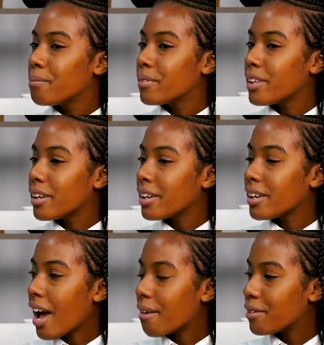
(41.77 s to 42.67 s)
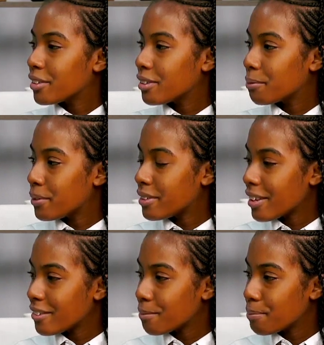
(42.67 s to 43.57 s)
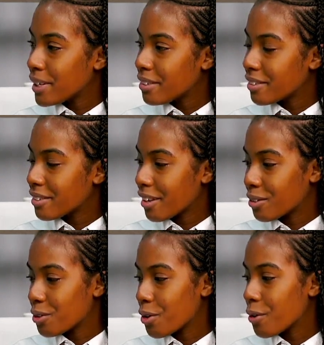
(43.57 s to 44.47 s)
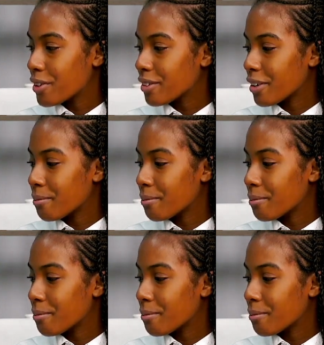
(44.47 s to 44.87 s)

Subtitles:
they'd have us present speeches on tourism,